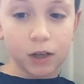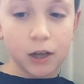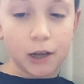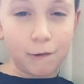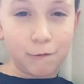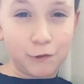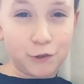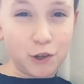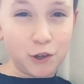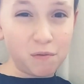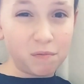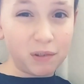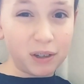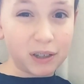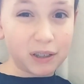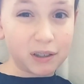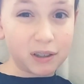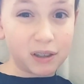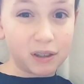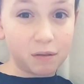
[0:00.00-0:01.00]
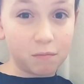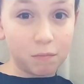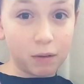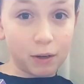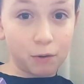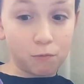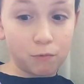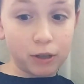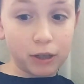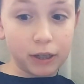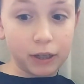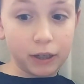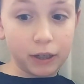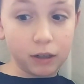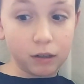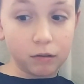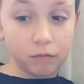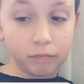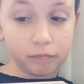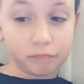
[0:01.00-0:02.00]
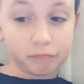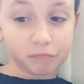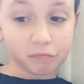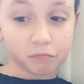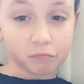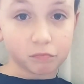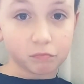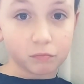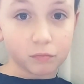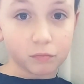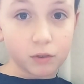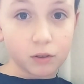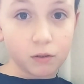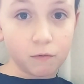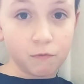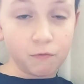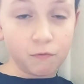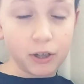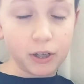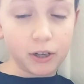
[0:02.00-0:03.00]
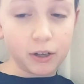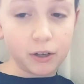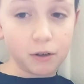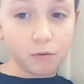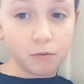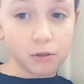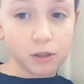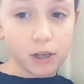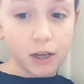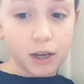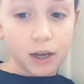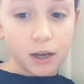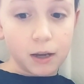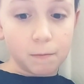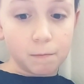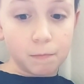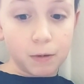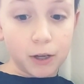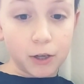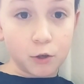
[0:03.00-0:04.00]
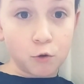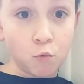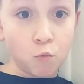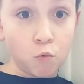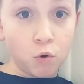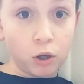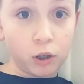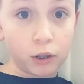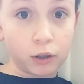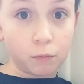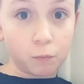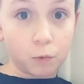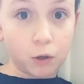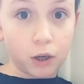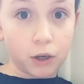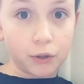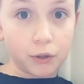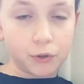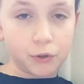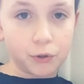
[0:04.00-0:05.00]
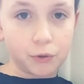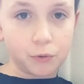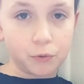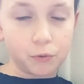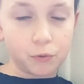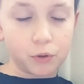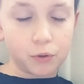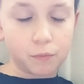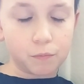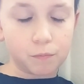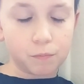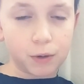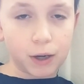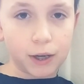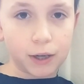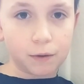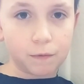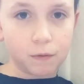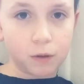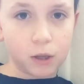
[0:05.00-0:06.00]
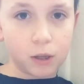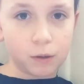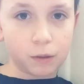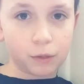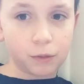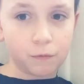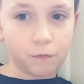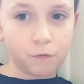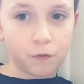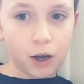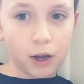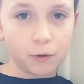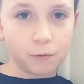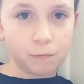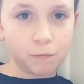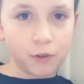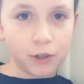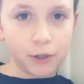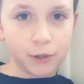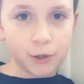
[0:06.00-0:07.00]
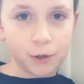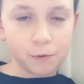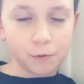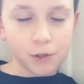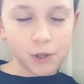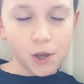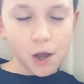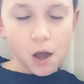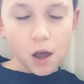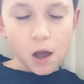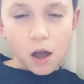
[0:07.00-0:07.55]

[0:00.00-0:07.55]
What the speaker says: If you don't like my reading videos, but you really want to do my fun videos,